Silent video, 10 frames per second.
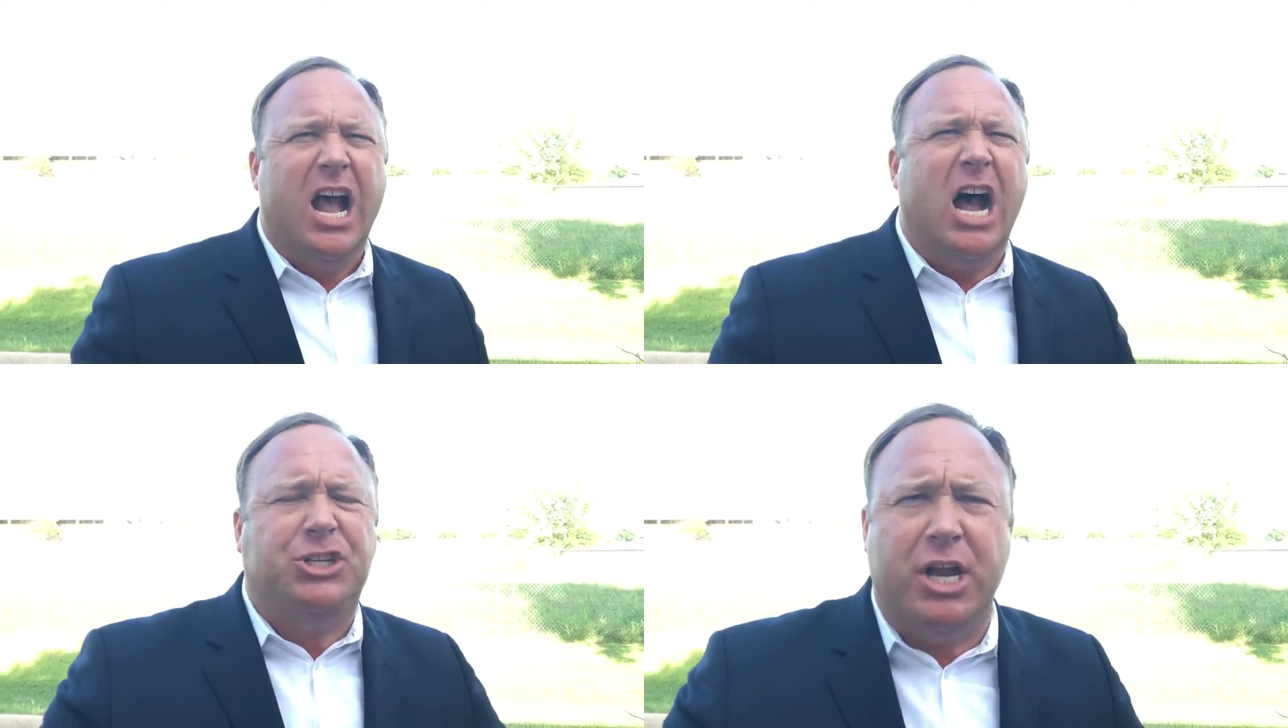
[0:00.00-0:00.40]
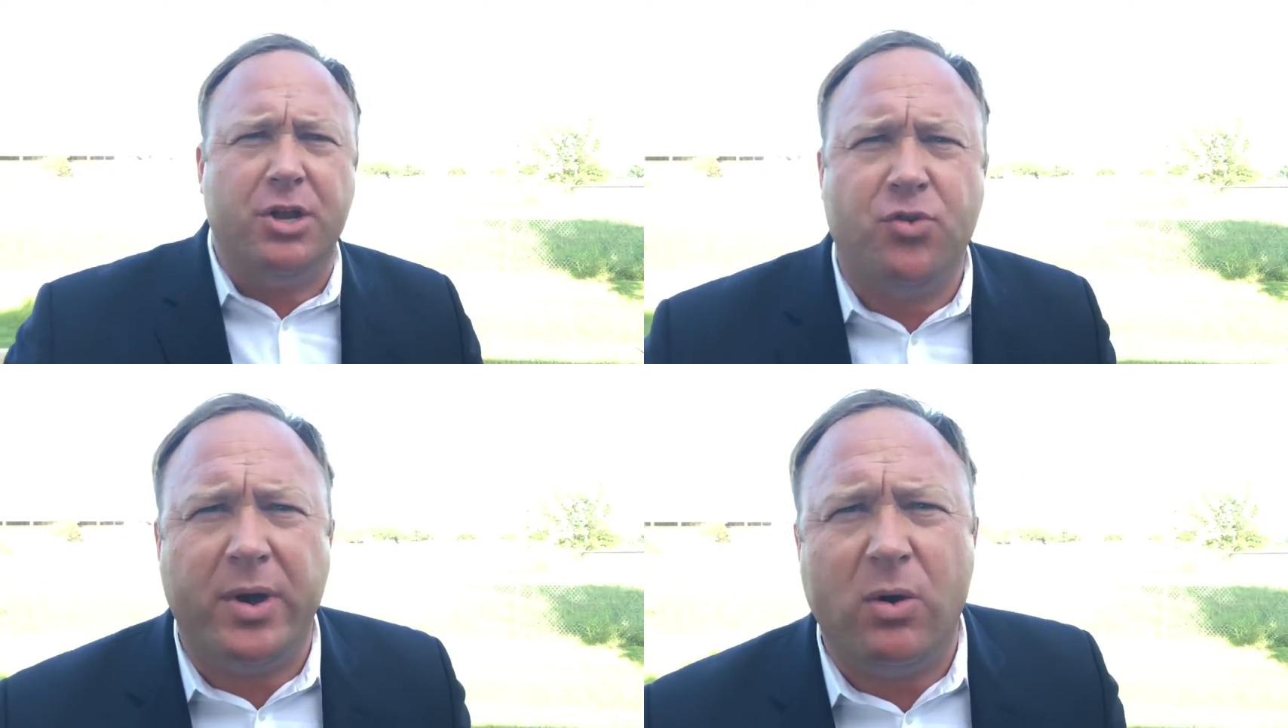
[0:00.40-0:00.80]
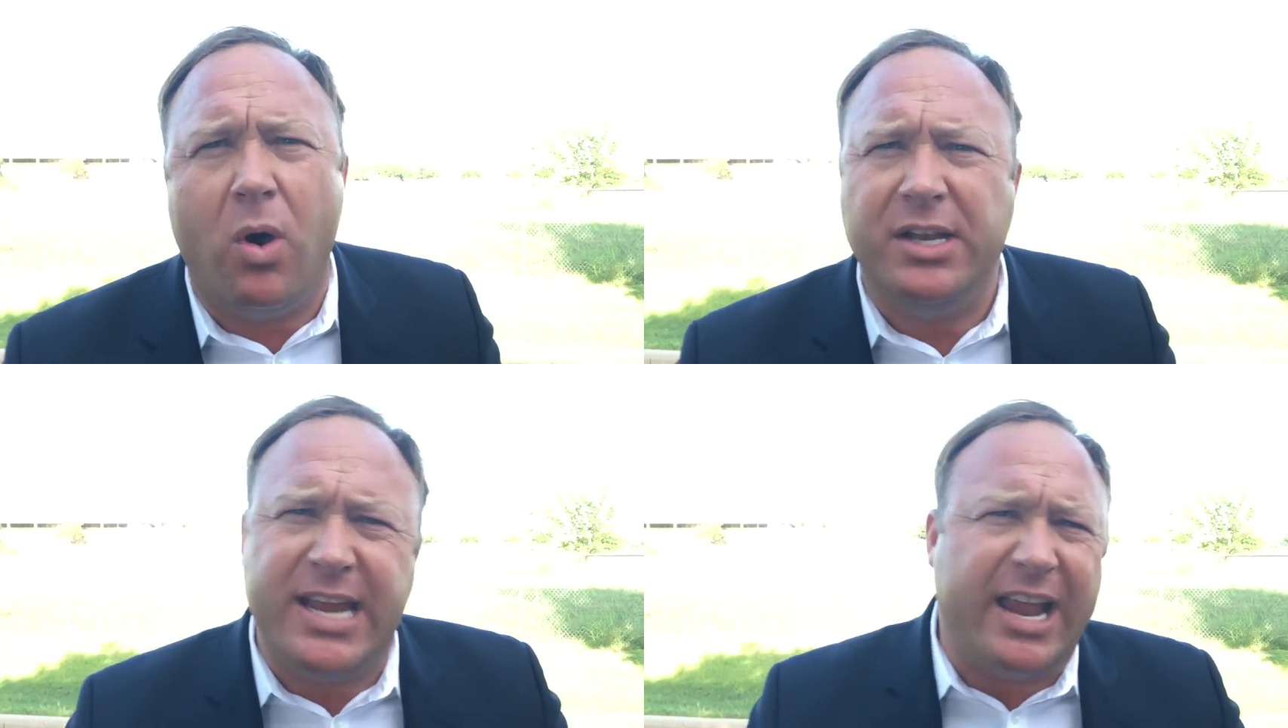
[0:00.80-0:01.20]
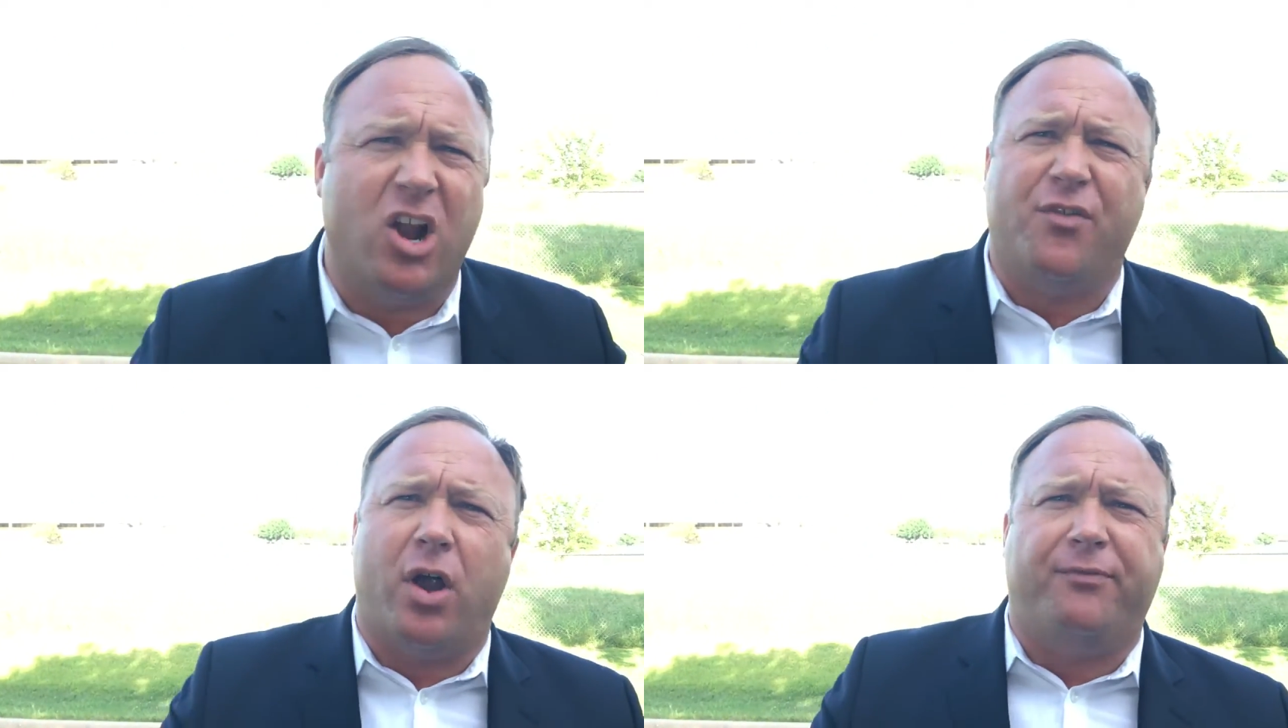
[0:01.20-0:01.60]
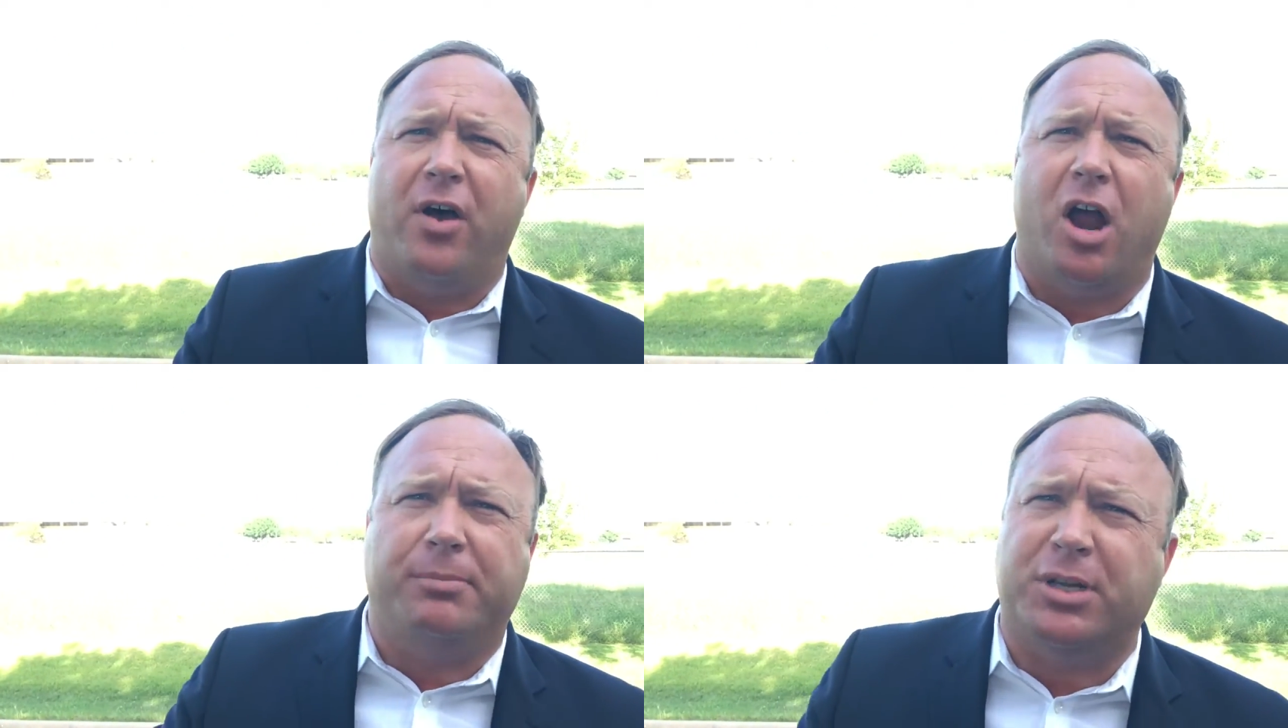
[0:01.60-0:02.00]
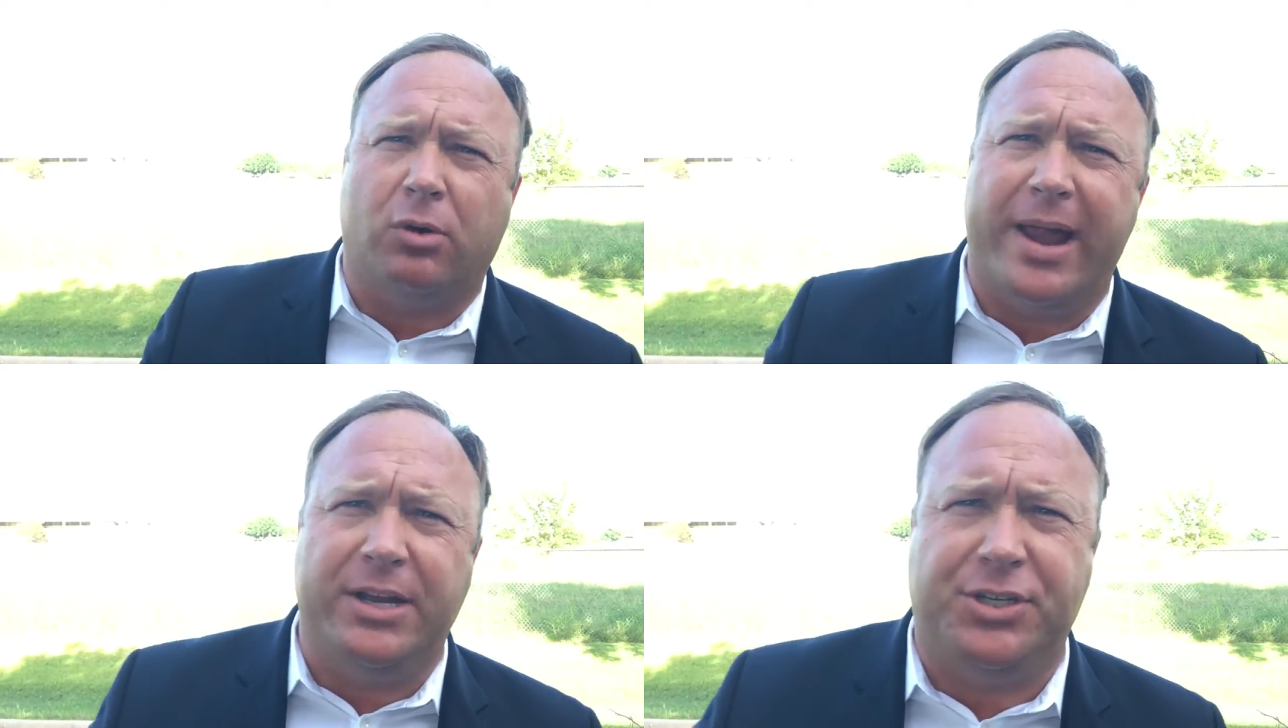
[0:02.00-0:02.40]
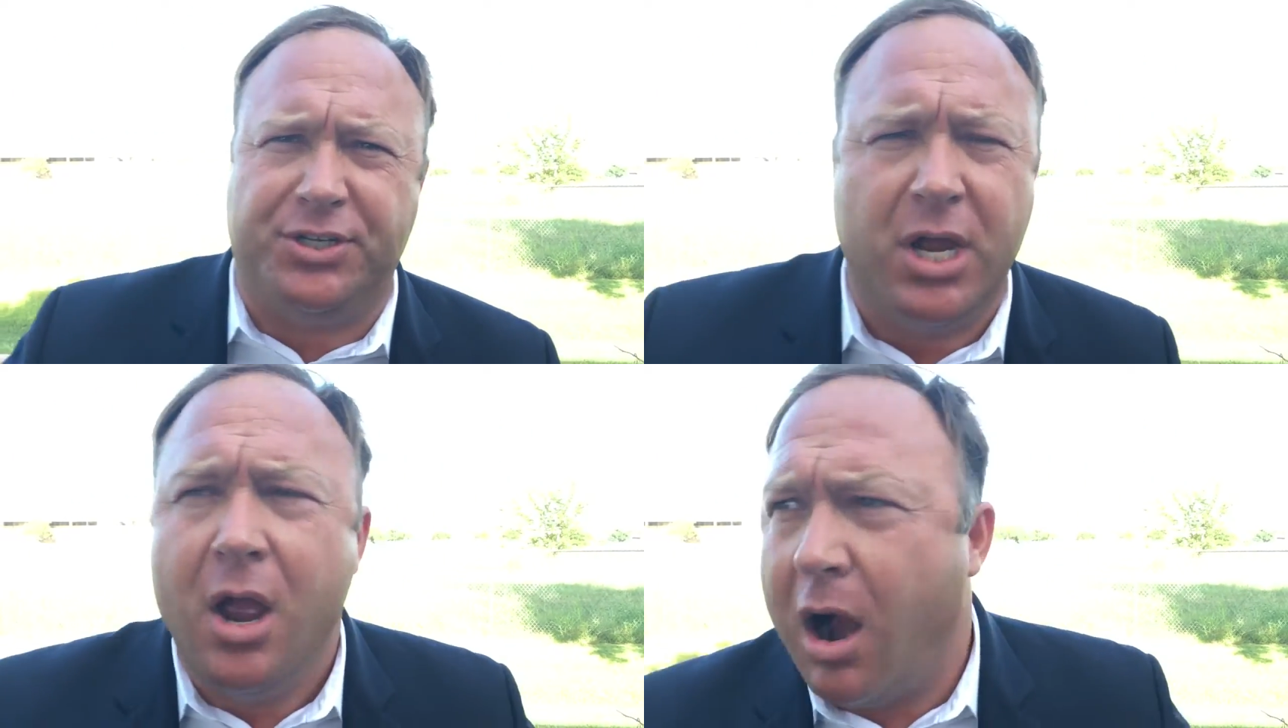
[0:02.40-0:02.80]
Agenda 21 taking over our farms, our ranches,